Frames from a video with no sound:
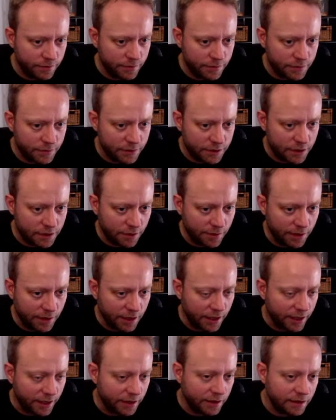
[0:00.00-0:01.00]
So I mean,
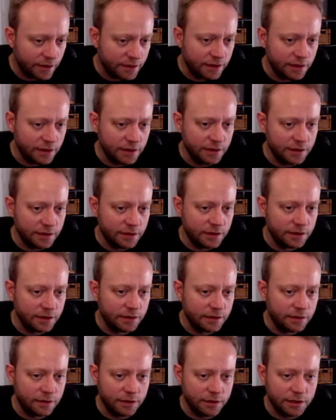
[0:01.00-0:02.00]
like, this
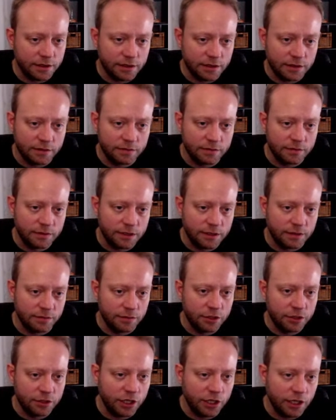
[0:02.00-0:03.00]
is just some
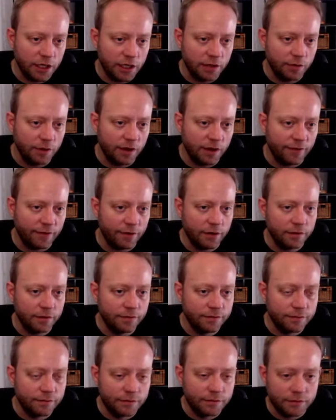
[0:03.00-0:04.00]
shitty whatever.
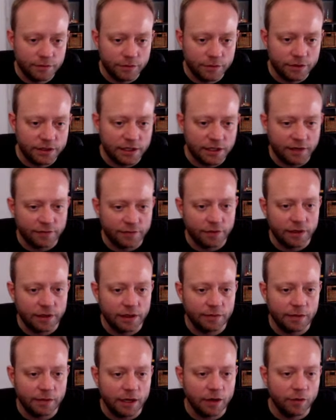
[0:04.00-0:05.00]
We'll see if we
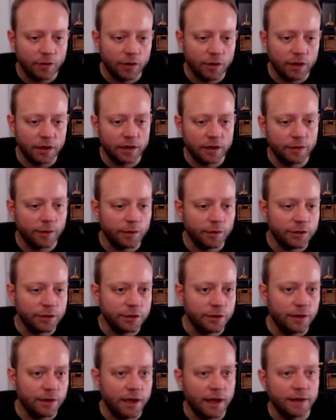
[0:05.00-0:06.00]
can make it work, and then we
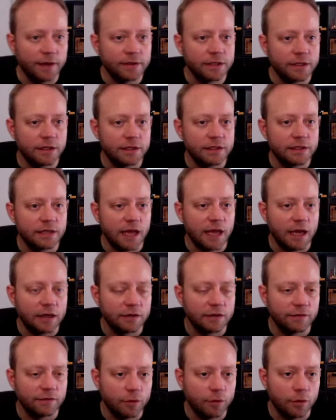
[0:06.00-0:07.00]
return that. So this is
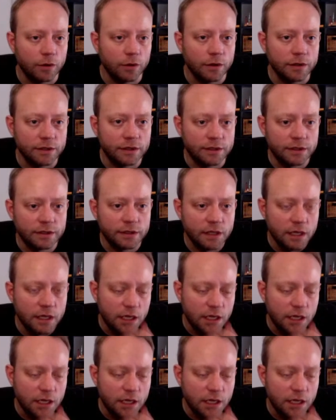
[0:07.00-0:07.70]
active chords.